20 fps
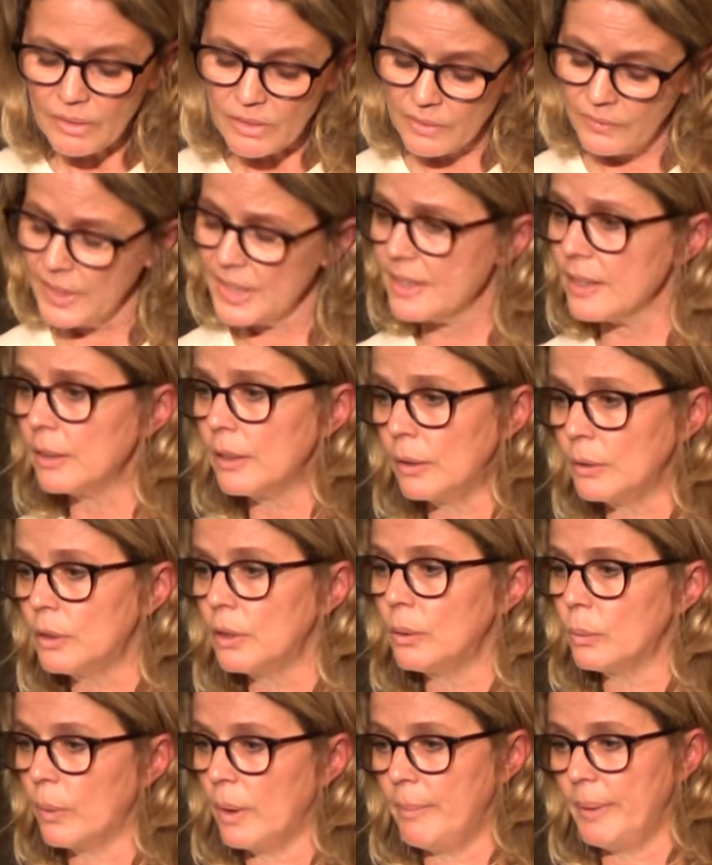So these are
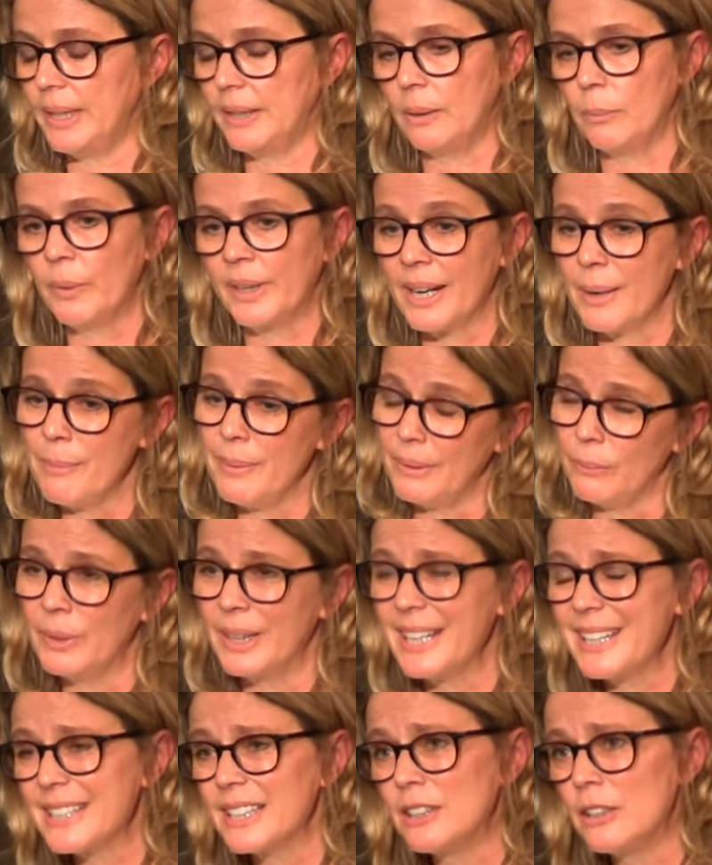local women, and when I
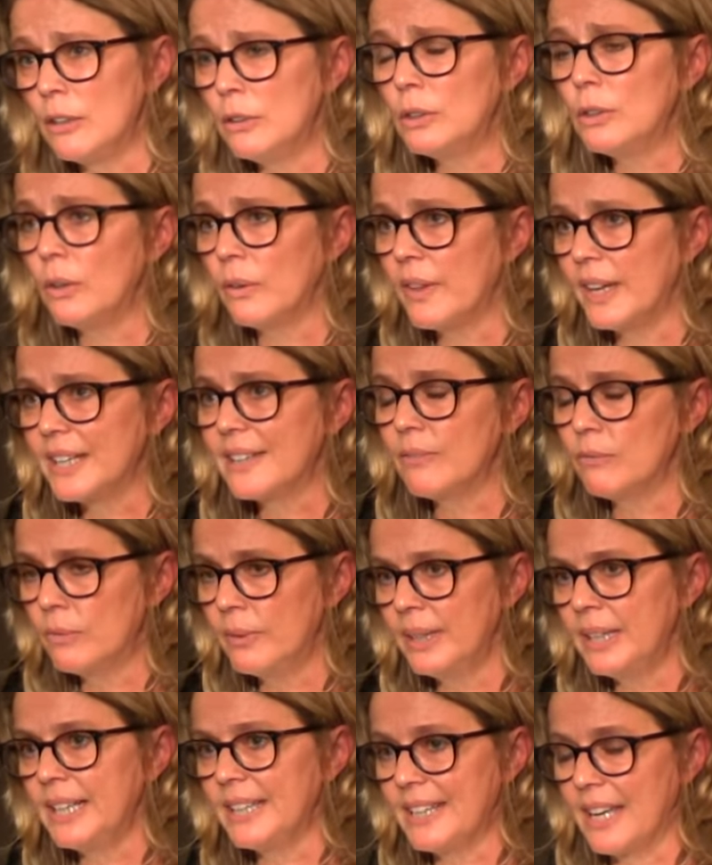say local, they
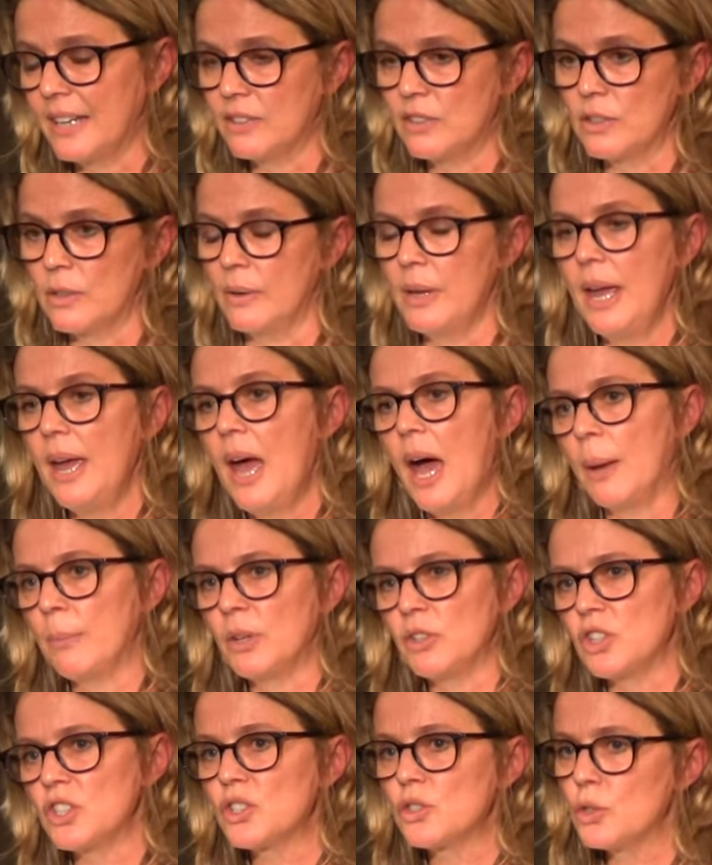really tend to,
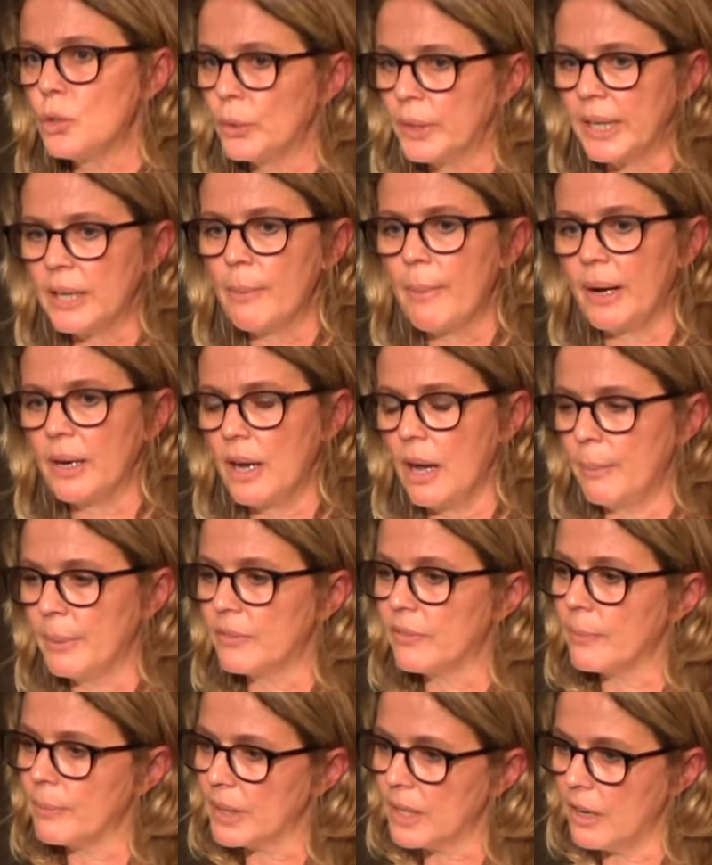I'm not just talking about
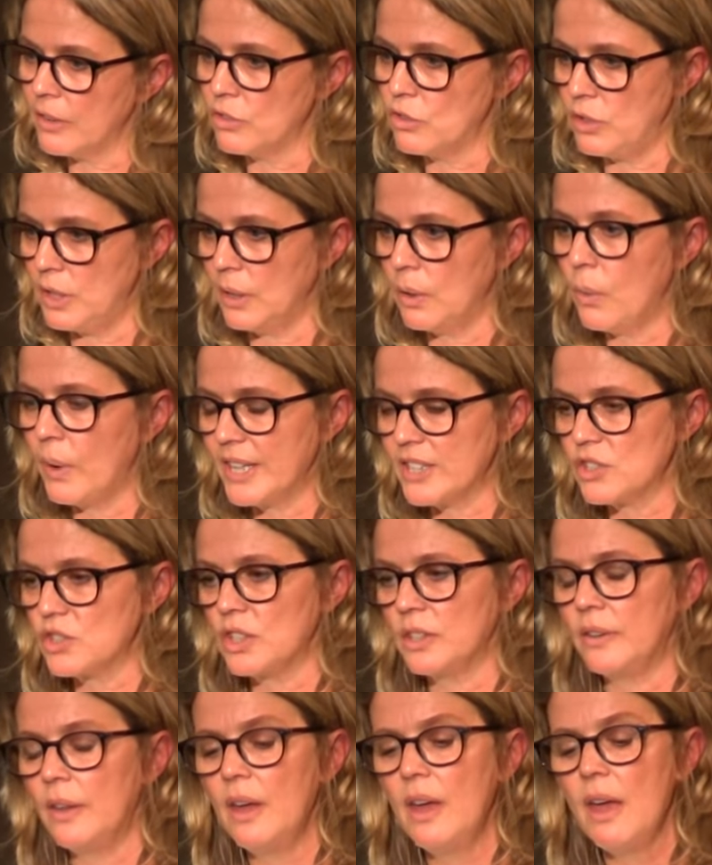coming from the country in
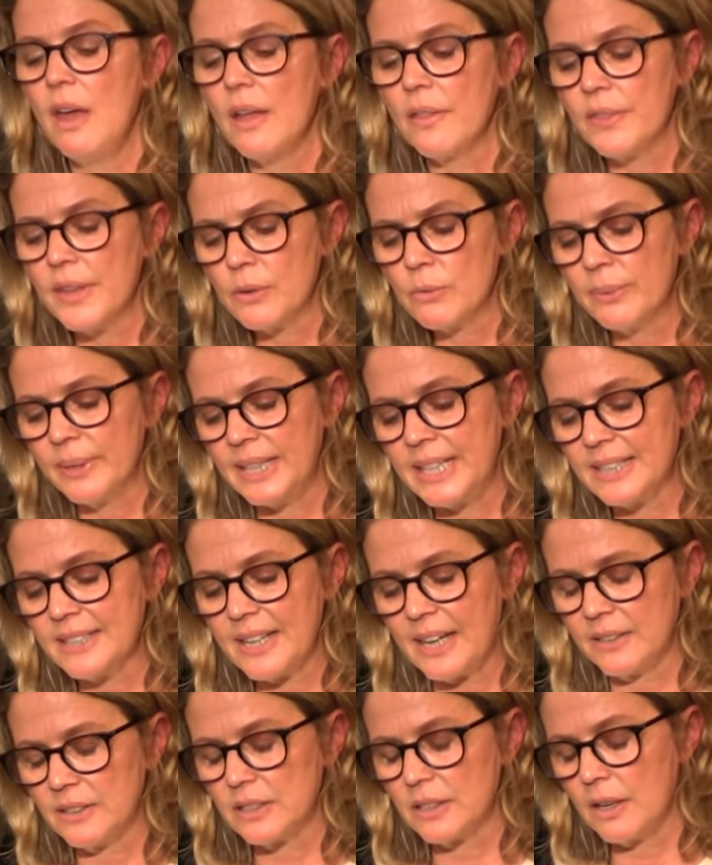question, they
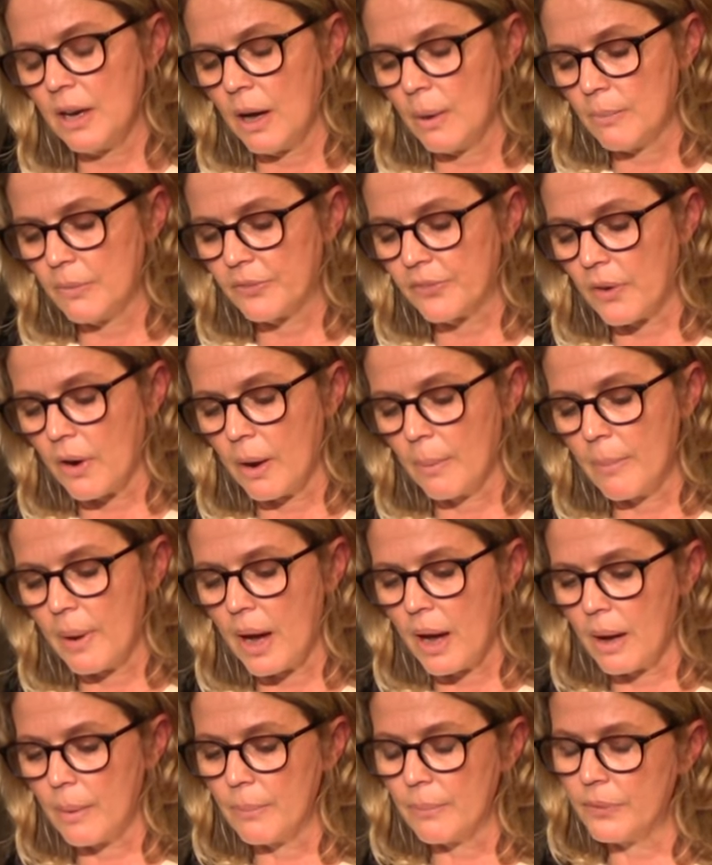really tend to come
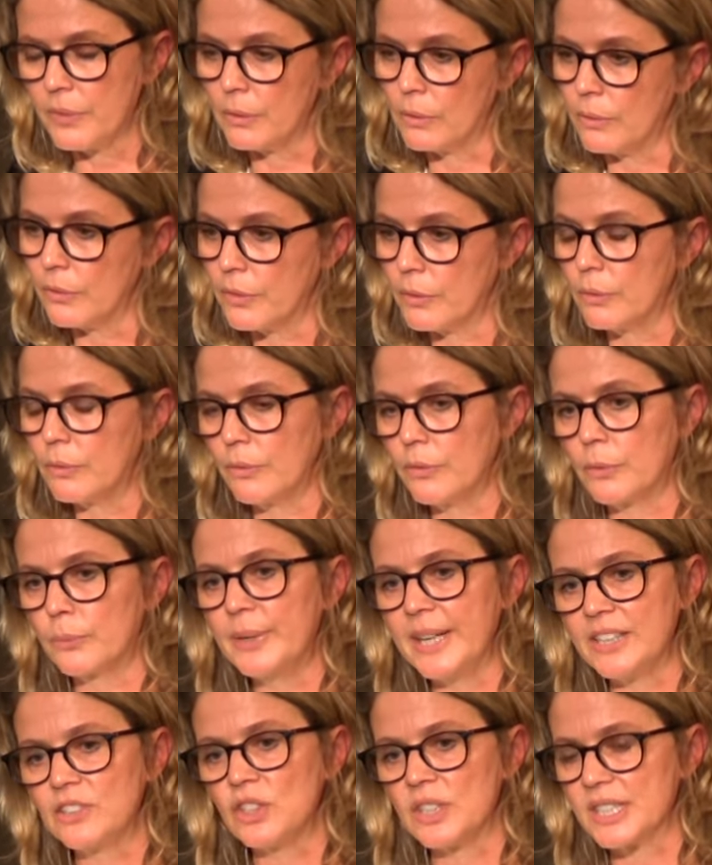from the
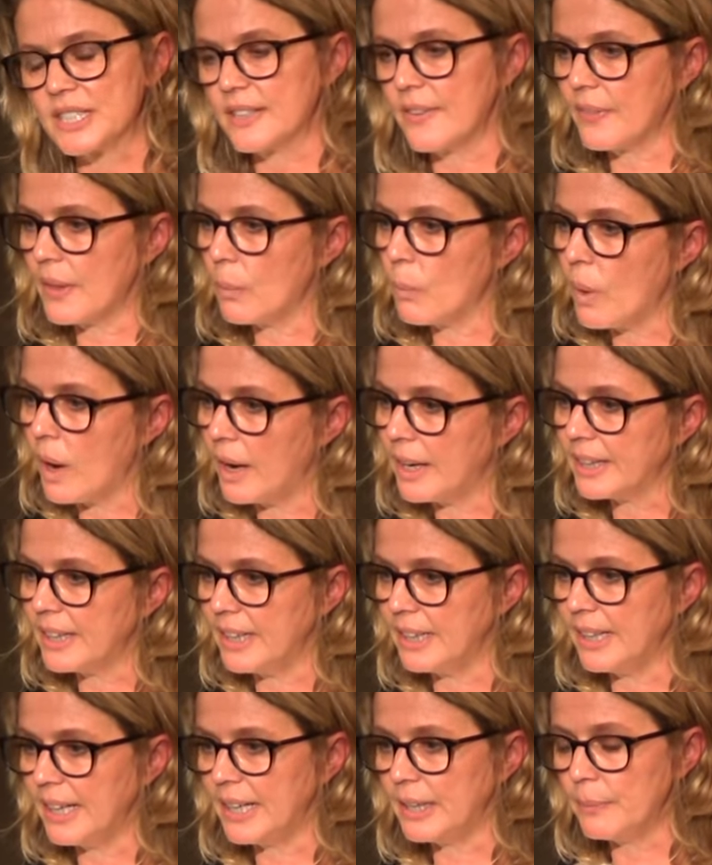regions that they're
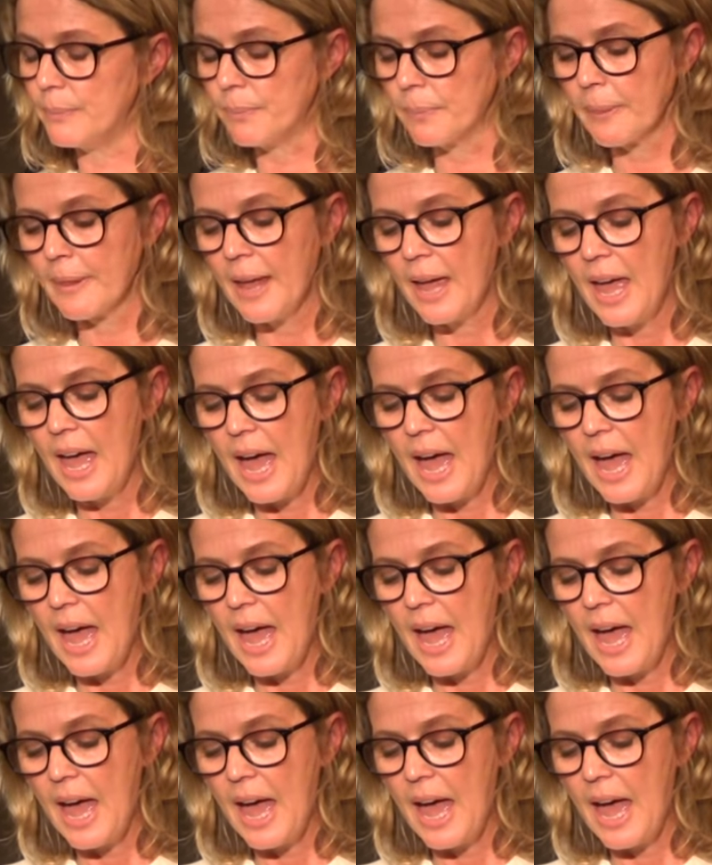working in.